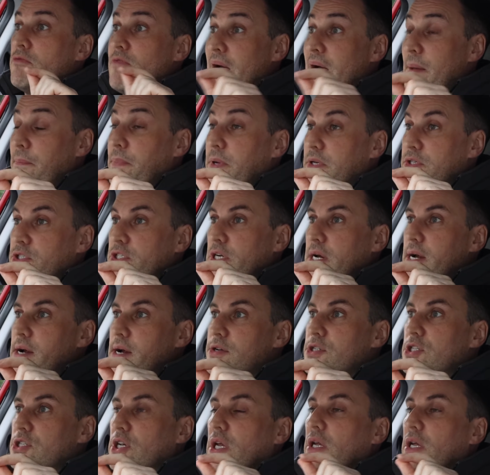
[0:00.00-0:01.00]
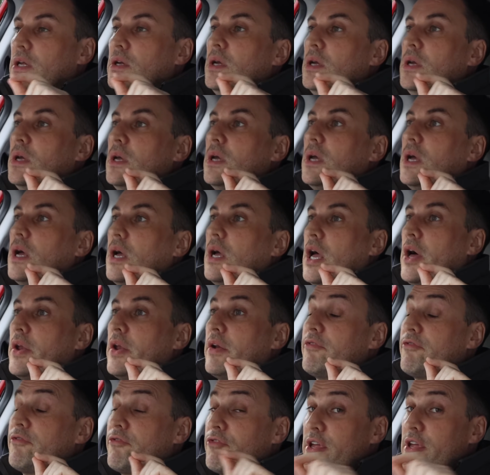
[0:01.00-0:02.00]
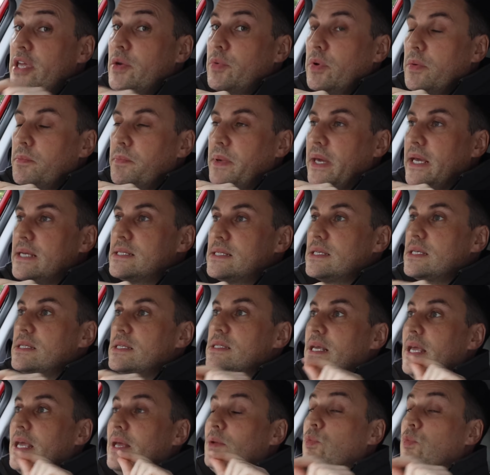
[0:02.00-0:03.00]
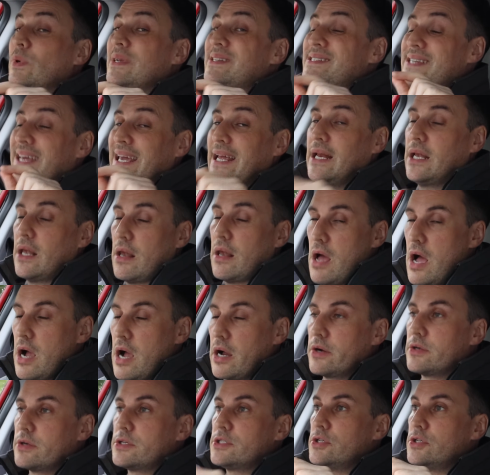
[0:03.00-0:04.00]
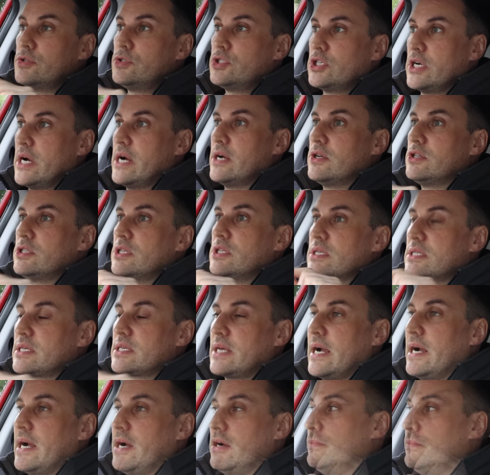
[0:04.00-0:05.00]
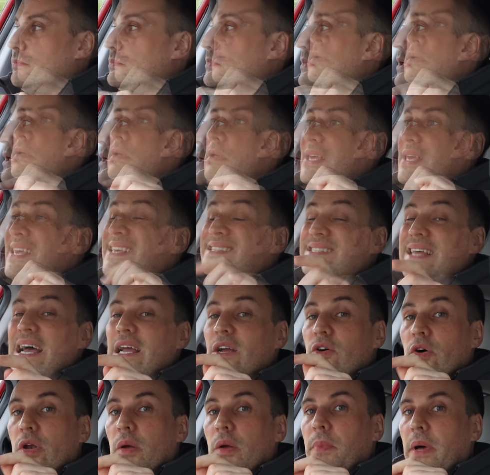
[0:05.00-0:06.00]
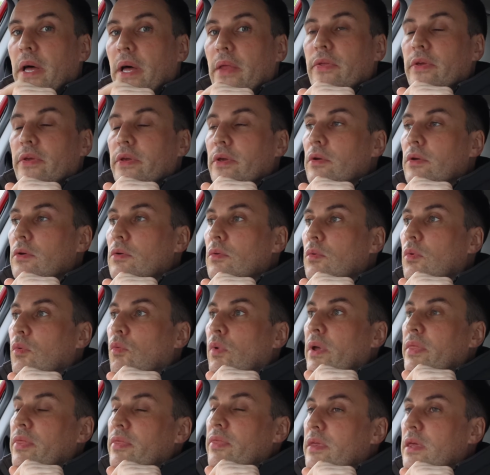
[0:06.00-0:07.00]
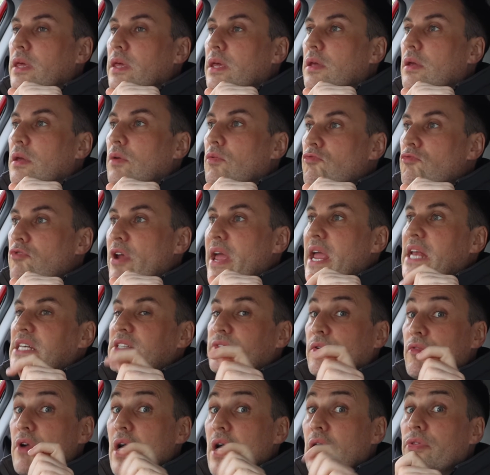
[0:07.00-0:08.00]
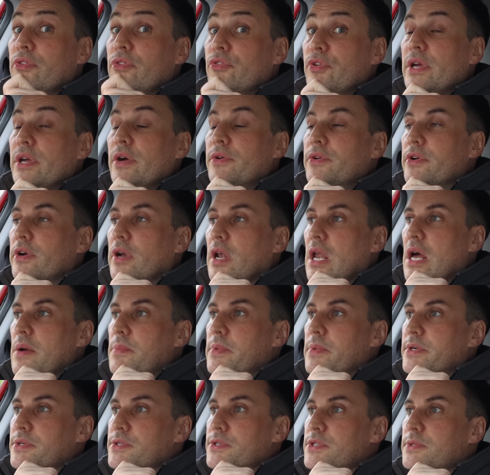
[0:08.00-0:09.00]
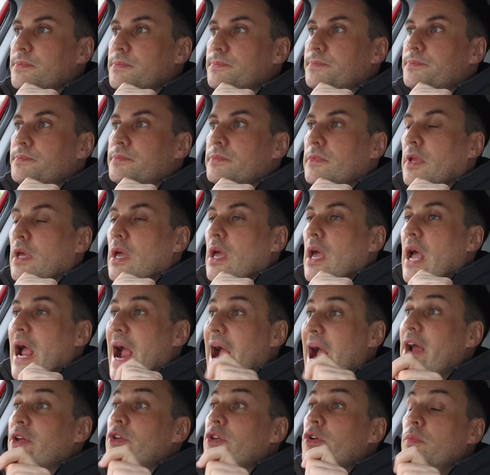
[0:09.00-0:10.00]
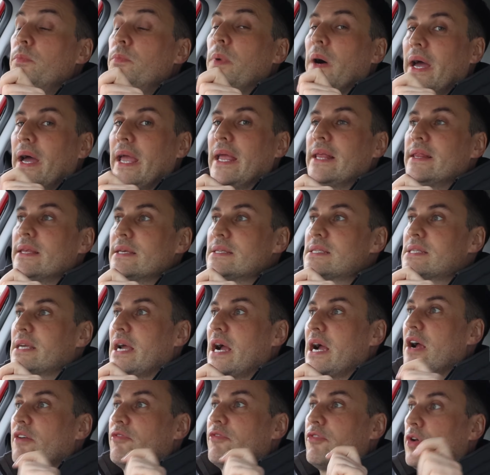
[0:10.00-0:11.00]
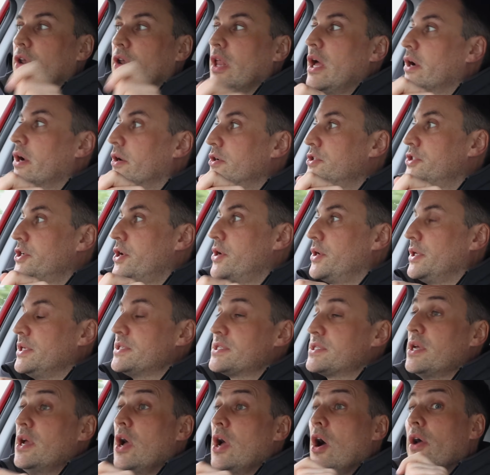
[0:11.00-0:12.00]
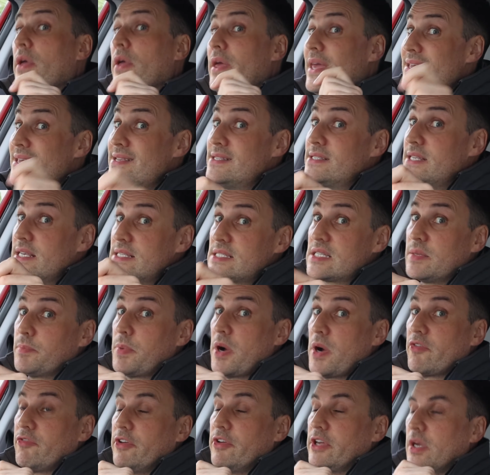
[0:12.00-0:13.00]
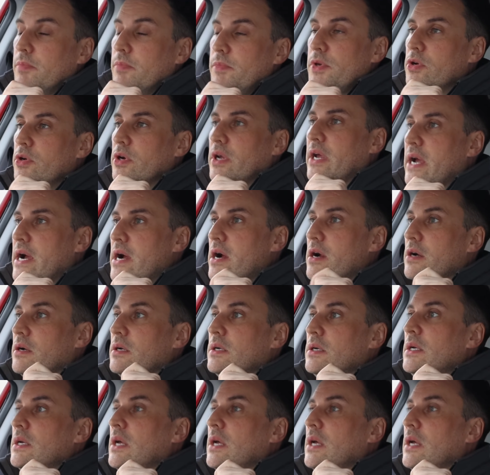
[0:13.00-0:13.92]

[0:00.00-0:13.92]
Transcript: rapid charging on a frequent basis, it will take longer to charge this car. Is that going to bother you with the range of around 300 kilometers? Are you buying this car for longer journeys? Is this the perfect commuter car?